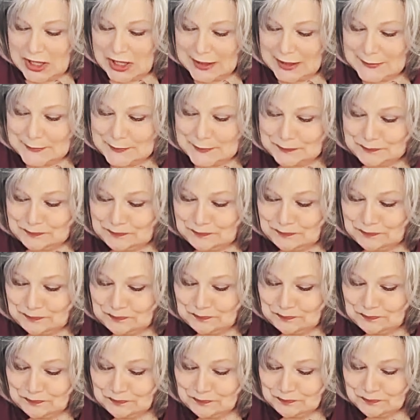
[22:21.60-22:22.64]

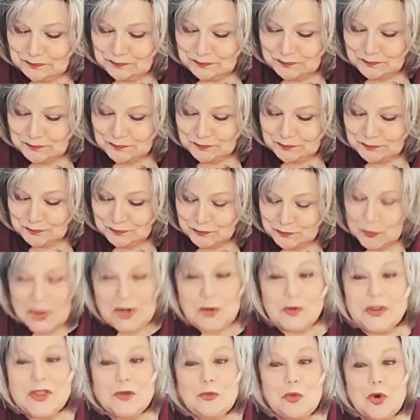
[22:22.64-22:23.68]

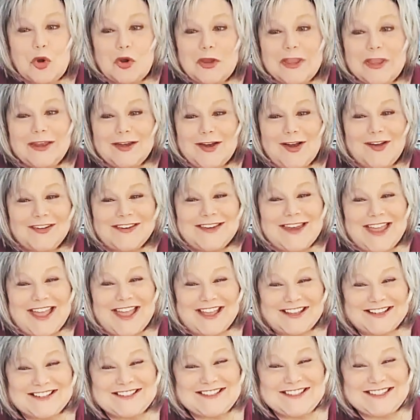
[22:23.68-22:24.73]
what are you working on
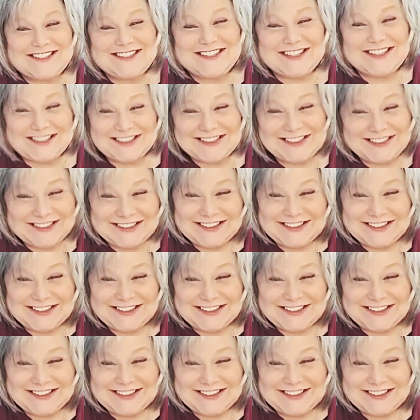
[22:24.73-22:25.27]
next?